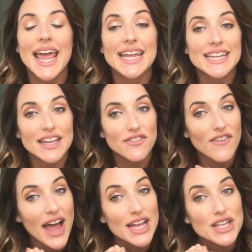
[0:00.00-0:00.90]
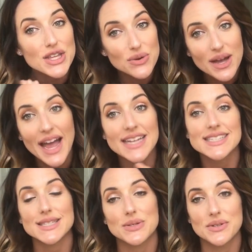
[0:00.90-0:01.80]
And if you
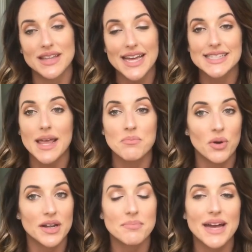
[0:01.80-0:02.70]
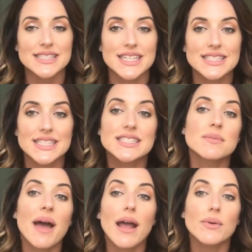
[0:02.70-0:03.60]
guys utilize a morning basket
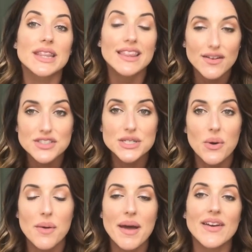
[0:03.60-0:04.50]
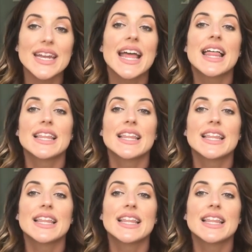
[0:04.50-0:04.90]
system. I would love to know about it.